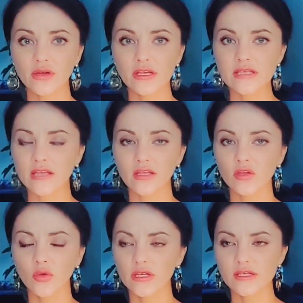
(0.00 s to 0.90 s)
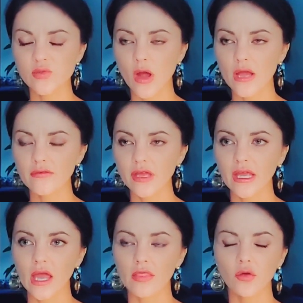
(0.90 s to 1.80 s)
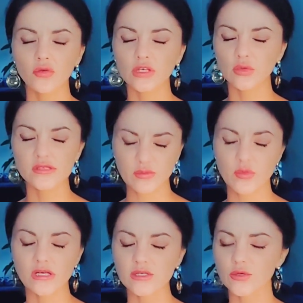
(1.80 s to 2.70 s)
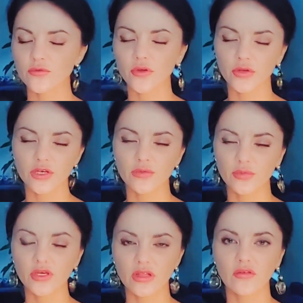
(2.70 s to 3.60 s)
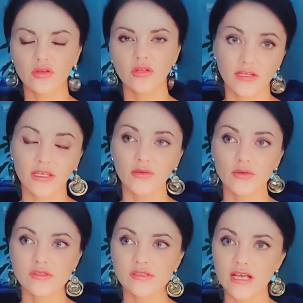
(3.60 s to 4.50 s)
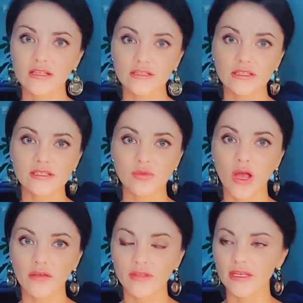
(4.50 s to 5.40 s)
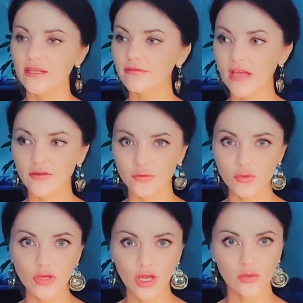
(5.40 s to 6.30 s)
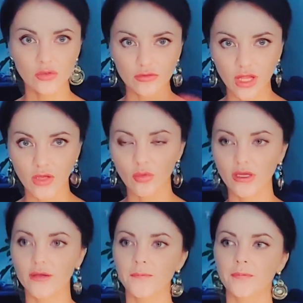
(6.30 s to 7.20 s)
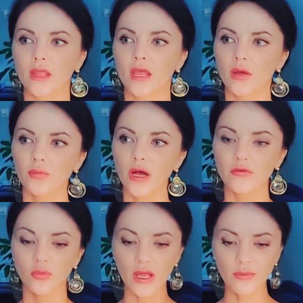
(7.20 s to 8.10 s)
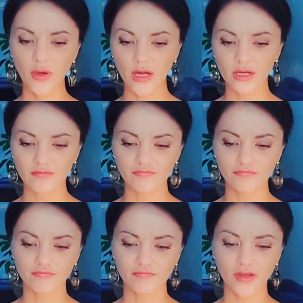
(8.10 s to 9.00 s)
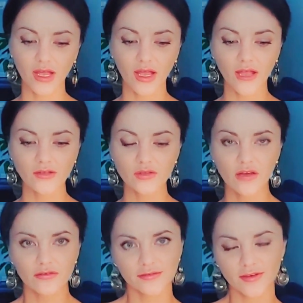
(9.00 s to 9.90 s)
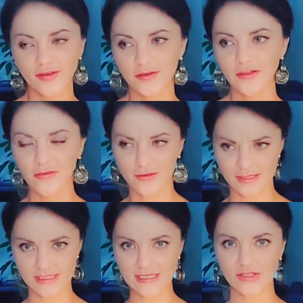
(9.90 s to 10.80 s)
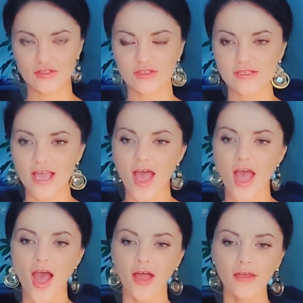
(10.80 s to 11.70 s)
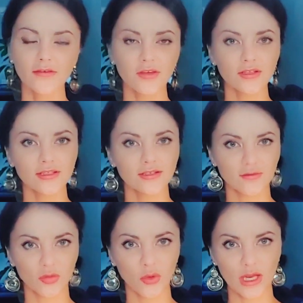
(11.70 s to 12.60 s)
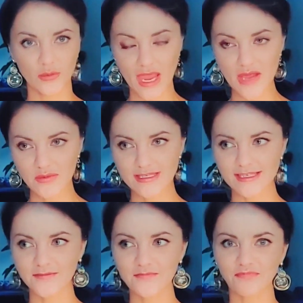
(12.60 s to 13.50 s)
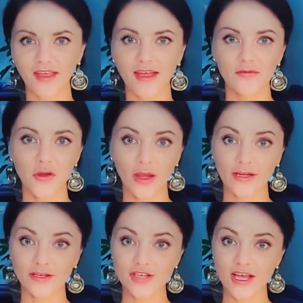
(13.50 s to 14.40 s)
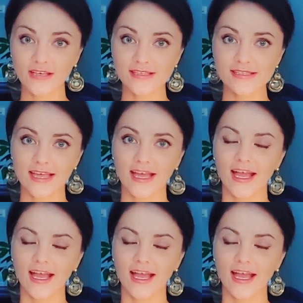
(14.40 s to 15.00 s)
crazy and annoyed his wife, though he was master of very big level. He was telling his wife that if not food, I will fly away. But for my body, um, I do love uh, another sensations. I feel when I'm empty, I'm very energized.